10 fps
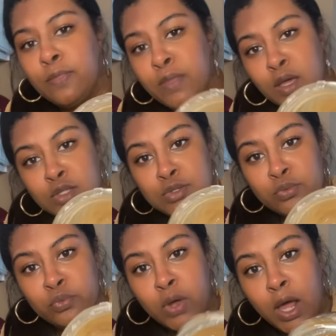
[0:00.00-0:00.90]
that's
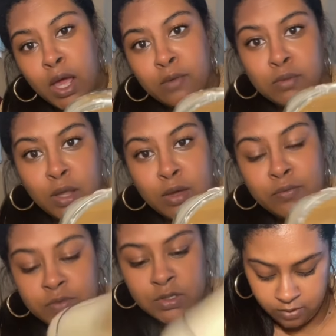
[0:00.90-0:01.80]
what I have
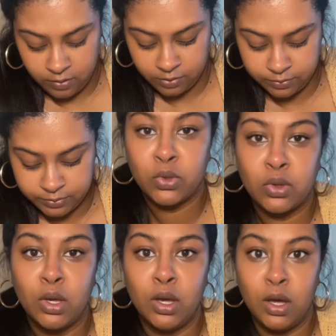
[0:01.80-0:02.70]
left. Well,
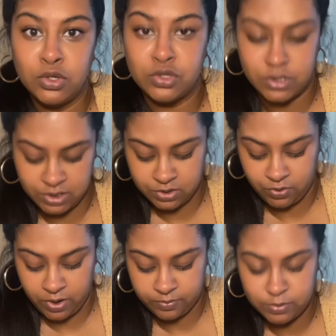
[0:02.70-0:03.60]
106
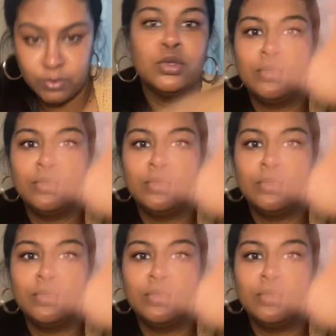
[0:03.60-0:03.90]
grams.